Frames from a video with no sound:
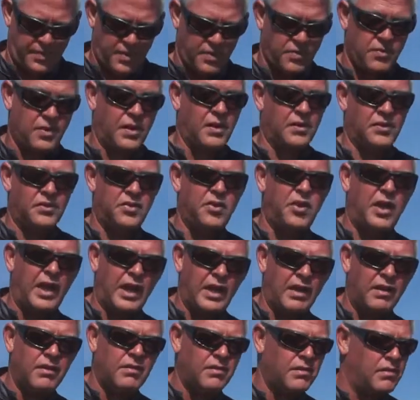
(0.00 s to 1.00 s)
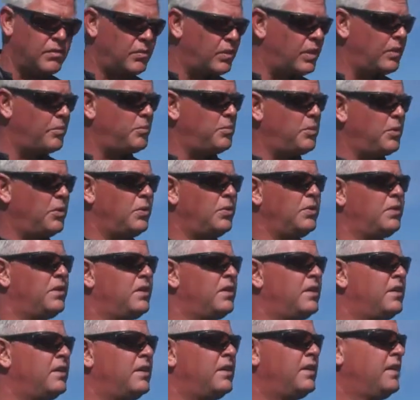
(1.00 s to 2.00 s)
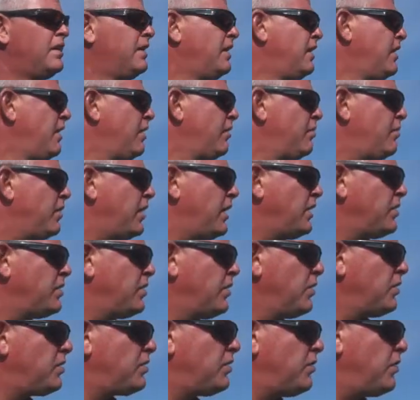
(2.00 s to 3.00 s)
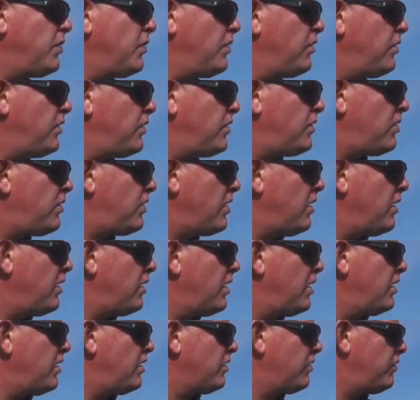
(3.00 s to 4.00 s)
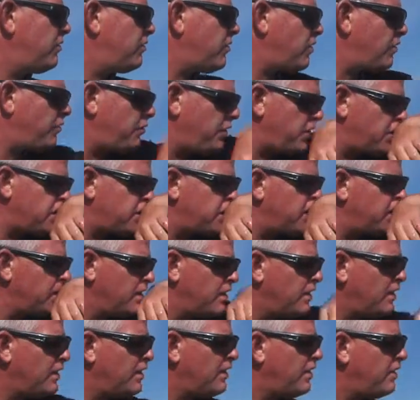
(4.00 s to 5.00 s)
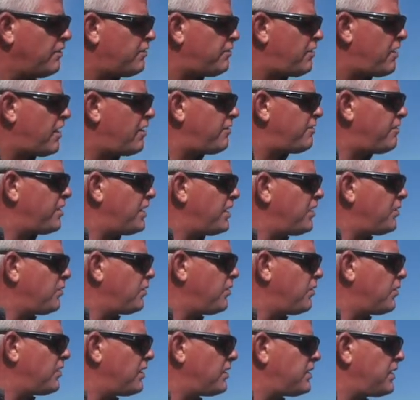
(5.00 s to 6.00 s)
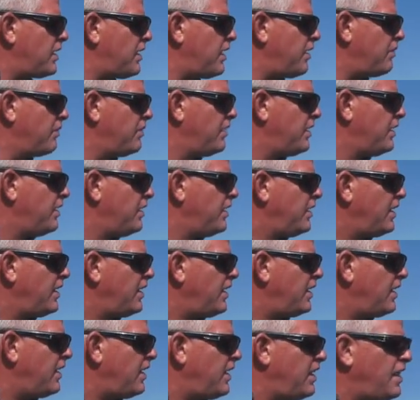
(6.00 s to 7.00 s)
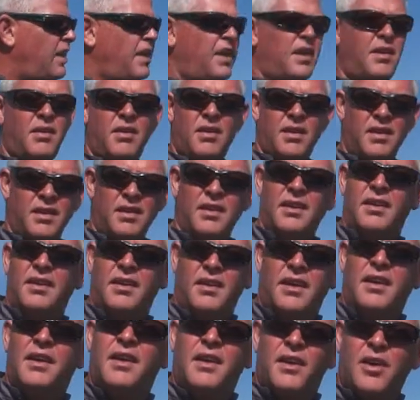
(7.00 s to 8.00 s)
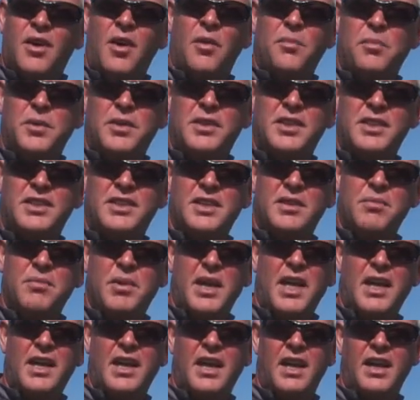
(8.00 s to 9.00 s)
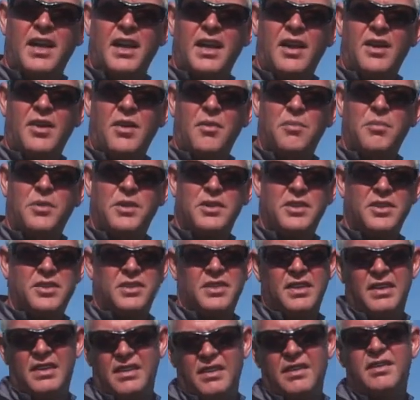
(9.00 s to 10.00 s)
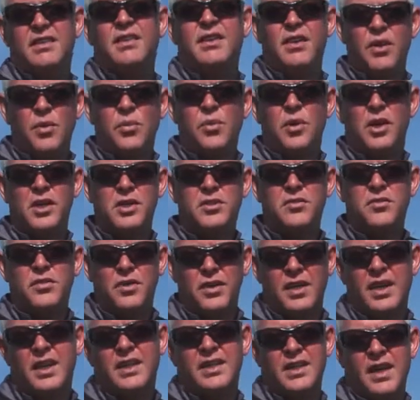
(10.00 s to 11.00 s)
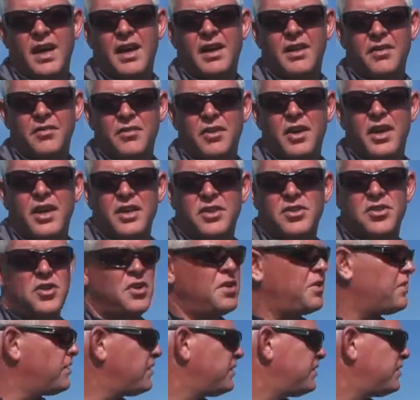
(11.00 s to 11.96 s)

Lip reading: Well, 3, 1 pulled. But hooked through 4 fish, 5-minute water time. In any competition, bank angling competition, you wish for that kind of ratio.